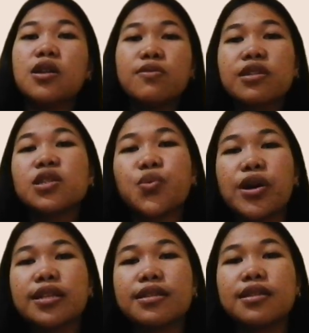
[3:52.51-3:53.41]
loses
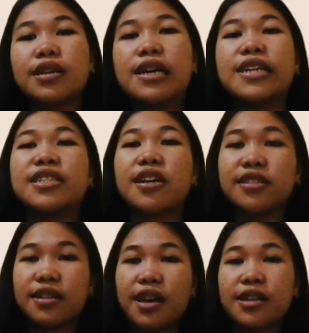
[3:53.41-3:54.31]
weight,
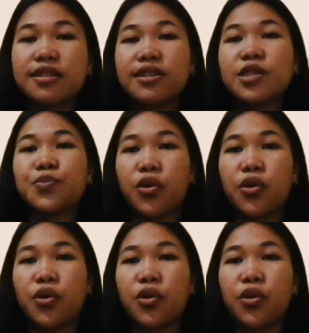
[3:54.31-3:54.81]
starts an exercise